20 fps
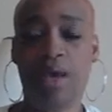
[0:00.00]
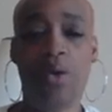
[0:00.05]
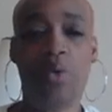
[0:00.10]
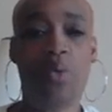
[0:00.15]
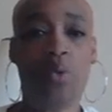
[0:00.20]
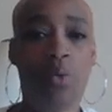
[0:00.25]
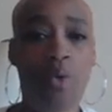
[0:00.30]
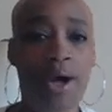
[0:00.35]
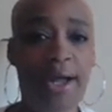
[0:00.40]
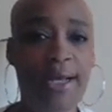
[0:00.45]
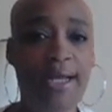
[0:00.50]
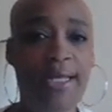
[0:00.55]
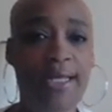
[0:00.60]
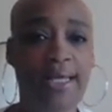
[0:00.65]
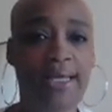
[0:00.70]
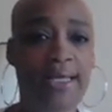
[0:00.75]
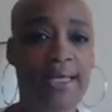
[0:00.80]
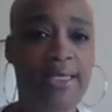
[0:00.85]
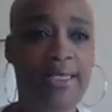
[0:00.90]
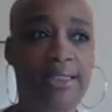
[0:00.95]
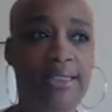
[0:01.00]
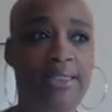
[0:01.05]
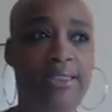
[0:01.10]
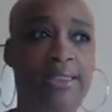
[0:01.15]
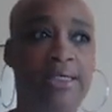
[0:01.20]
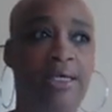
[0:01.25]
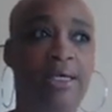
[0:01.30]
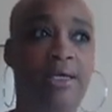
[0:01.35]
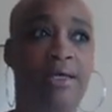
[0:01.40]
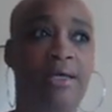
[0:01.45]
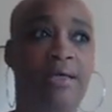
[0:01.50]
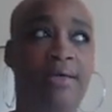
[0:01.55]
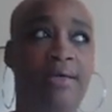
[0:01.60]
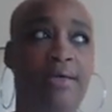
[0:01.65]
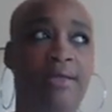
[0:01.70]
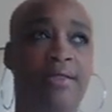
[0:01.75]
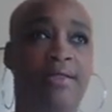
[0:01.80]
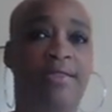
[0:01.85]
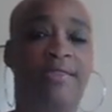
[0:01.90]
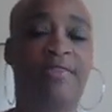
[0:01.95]
One is
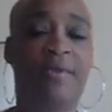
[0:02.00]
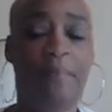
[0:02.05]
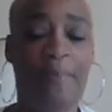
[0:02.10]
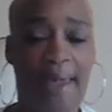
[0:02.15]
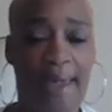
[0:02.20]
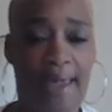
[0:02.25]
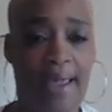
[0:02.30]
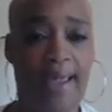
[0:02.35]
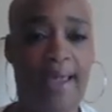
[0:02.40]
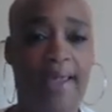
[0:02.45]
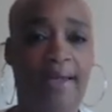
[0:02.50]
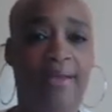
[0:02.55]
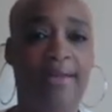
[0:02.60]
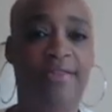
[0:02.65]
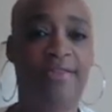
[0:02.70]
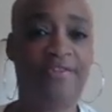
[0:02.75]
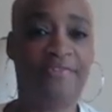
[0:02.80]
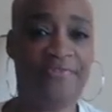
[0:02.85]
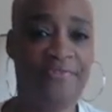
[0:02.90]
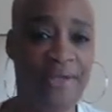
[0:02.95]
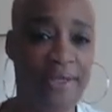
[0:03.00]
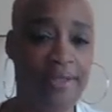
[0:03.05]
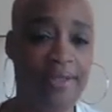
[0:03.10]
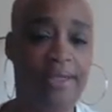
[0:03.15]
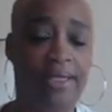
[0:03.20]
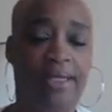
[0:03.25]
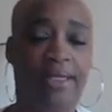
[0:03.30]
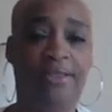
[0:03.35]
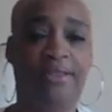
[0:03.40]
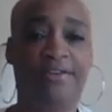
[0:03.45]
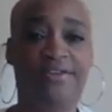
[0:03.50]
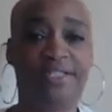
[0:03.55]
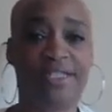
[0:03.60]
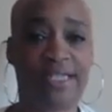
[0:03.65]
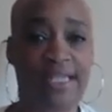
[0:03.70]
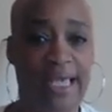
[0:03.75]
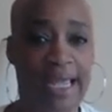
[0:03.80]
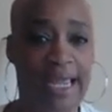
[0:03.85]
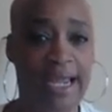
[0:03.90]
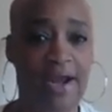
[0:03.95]
the pain, the feeling, the
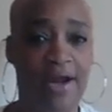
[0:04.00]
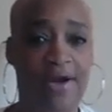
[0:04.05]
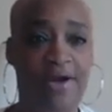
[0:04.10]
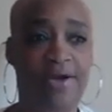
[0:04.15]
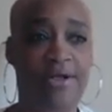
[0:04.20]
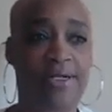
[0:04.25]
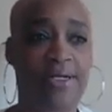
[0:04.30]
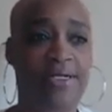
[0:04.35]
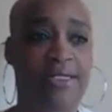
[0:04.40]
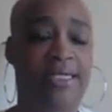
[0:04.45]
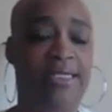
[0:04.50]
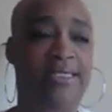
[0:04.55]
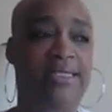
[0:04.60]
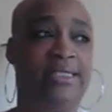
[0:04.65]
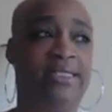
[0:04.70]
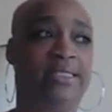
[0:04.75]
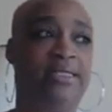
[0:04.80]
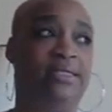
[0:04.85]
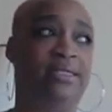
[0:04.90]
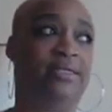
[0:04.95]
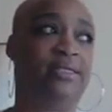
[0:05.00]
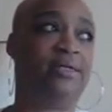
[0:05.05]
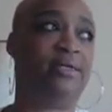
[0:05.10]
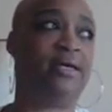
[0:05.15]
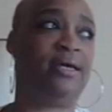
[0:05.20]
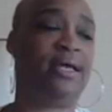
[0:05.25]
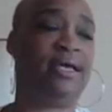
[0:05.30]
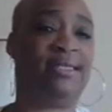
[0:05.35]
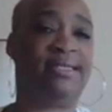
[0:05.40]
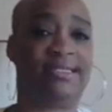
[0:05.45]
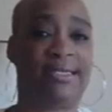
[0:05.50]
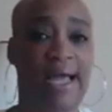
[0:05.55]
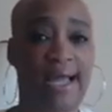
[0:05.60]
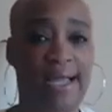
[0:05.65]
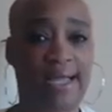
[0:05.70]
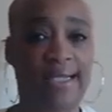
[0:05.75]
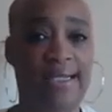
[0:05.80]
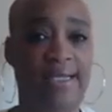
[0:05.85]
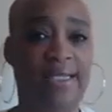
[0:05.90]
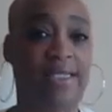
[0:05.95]
scaredness, the
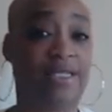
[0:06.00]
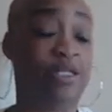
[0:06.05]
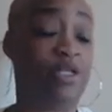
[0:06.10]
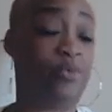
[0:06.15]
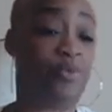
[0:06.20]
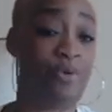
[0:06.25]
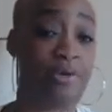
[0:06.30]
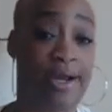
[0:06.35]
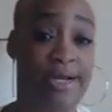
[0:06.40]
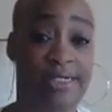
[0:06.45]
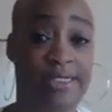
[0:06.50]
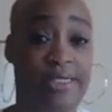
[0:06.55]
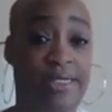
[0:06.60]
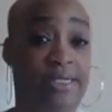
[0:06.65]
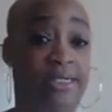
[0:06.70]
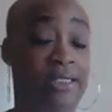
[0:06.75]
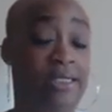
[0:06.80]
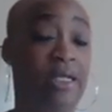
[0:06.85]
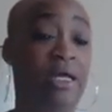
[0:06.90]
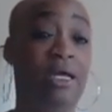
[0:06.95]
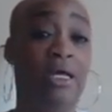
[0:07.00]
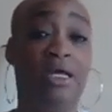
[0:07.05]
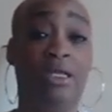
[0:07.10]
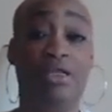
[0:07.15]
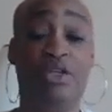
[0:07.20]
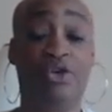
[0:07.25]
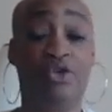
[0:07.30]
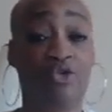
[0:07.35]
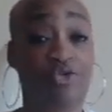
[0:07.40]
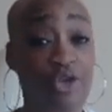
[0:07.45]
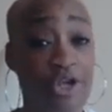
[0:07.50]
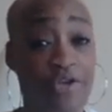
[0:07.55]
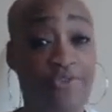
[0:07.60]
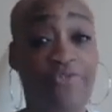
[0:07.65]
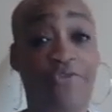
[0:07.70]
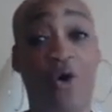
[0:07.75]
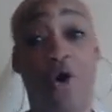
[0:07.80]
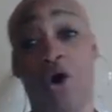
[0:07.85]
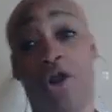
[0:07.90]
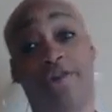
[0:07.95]
anxiety, the depression, the
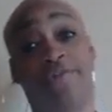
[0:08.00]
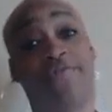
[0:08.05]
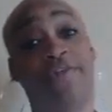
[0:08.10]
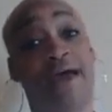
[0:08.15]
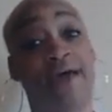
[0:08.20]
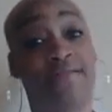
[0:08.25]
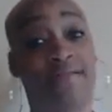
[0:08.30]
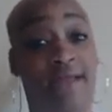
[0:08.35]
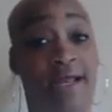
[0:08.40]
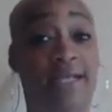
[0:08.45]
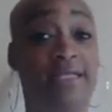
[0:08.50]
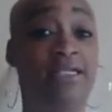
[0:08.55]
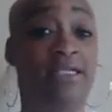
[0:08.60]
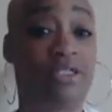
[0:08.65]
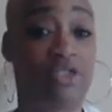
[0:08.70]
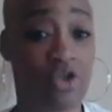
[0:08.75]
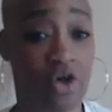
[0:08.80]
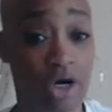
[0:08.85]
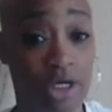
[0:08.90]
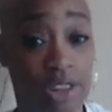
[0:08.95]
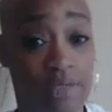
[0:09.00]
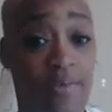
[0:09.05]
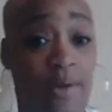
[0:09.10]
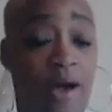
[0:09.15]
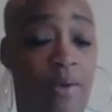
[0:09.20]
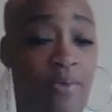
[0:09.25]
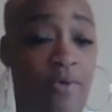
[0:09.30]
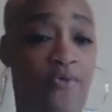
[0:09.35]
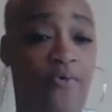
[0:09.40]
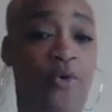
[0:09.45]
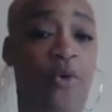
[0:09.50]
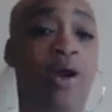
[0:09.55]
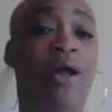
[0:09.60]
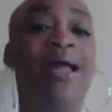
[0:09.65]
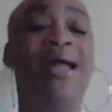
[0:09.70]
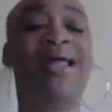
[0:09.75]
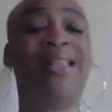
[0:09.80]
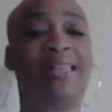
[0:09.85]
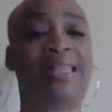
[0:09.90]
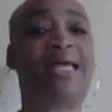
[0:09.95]
grief, all of that I just talked about before.
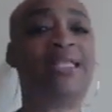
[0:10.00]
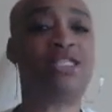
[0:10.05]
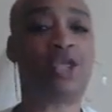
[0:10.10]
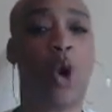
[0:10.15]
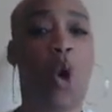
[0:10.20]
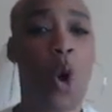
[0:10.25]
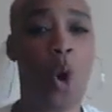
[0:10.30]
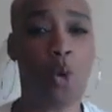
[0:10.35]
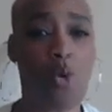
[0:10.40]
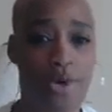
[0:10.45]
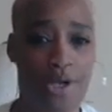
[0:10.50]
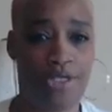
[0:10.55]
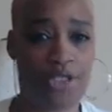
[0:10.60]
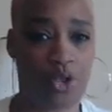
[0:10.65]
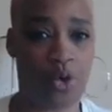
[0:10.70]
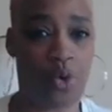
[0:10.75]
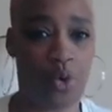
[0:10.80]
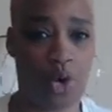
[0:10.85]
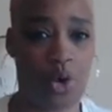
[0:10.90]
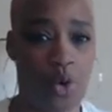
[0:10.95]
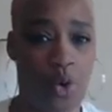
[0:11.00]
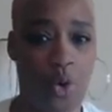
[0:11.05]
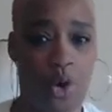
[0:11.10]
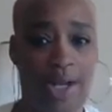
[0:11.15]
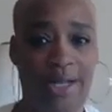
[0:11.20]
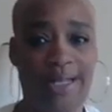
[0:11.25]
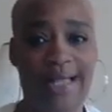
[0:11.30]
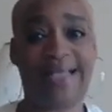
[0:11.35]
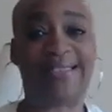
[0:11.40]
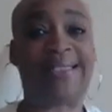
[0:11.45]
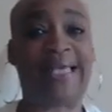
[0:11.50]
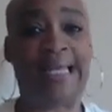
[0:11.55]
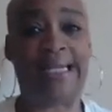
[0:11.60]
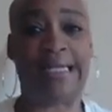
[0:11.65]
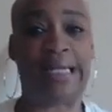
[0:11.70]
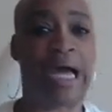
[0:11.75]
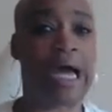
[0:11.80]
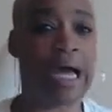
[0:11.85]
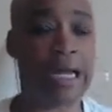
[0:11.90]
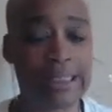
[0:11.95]
That's always going on. That's a
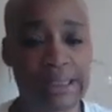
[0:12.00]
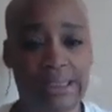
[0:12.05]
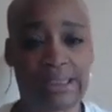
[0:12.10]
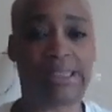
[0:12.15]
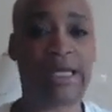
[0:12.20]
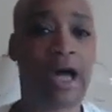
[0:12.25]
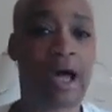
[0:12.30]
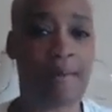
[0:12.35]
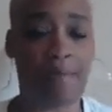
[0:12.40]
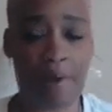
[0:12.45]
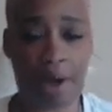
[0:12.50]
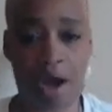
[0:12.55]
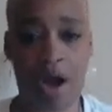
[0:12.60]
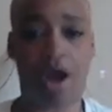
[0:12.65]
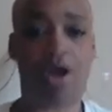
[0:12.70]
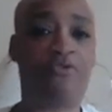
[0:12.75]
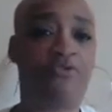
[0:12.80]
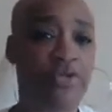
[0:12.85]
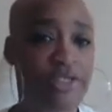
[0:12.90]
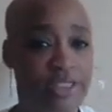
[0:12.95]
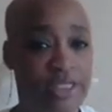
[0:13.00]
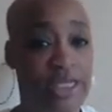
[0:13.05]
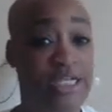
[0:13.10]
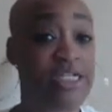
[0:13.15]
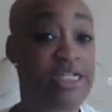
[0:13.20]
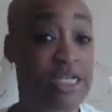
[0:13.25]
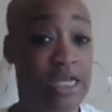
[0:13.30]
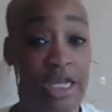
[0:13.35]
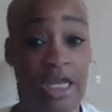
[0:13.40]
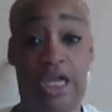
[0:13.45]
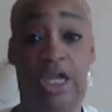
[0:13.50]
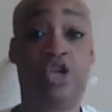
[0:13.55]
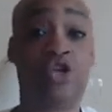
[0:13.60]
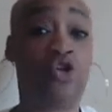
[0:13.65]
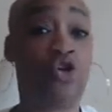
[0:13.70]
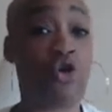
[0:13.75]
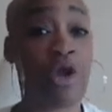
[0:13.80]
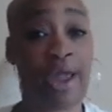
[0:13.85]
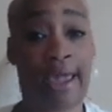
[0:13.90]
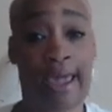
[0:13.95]
nonstop conversation in
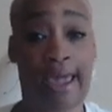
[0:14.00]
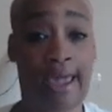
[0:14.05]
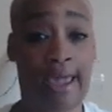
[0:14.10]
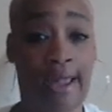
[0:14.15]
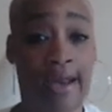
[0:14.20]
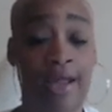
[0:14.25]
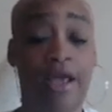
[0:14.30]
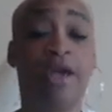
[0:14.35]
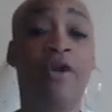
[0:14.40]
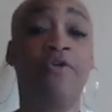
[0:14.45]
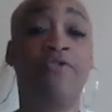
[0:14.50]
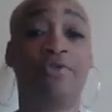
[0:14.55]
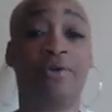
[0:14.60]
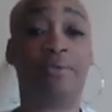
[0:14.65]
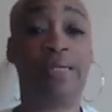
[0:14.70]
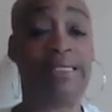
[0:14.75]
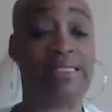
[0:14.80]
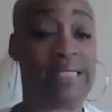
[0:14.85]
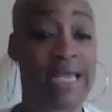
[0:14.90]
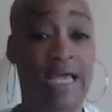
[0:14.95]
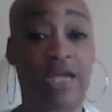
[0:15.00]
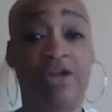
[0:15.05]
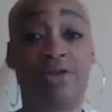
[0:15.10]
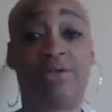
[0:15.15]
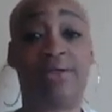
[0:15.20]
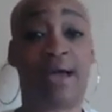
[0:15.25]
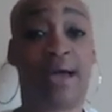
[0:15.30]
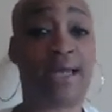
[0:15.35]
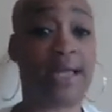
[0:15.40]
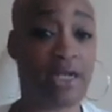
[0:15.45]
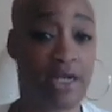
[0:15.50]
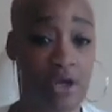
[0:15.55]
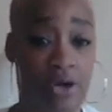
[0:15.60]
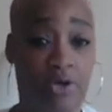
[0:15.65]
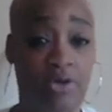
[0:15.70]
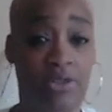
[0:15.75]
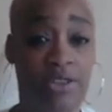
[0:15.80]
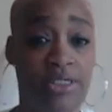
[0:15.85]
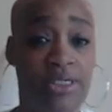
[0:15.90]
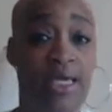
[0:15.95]
your head from the day you're
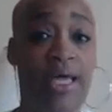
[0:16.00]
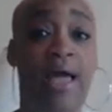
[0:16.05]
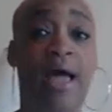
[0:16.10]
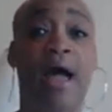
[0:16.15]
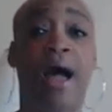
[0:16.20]
diagnosed.